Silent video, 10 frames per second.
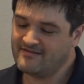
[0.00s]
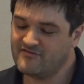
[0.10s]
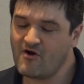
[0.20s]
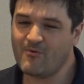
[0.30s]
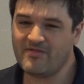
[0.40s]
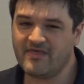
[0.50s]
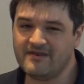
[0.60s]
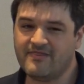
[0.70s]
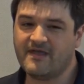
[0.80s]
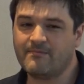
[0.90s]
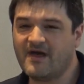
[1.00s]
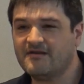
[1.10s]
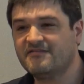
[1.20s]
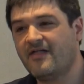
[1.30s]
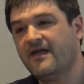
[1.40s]
So one thing to think about
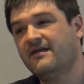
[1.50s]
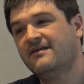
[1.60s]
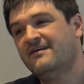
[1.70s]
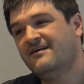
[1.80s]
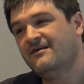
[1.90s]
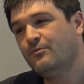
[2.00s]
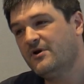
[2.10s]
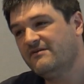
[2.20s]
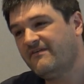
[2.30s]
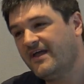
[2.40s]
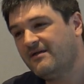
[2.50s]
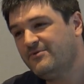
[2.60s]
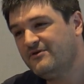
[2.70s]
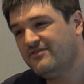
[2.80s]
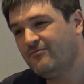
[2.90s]
is like, what if I
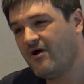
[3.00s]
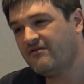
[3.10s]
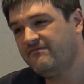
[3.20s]
computed the wrong